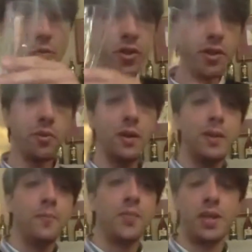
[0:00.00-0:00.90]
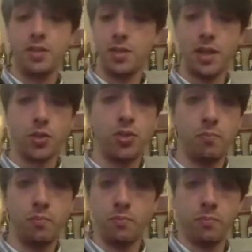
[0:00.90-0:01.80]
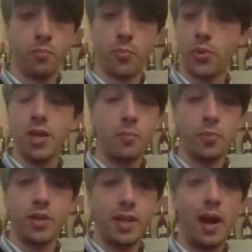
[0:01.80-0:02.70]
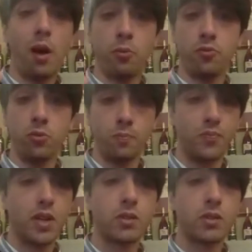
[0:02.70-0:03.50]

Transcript: for you. Now, this is actually pretty pretty helpful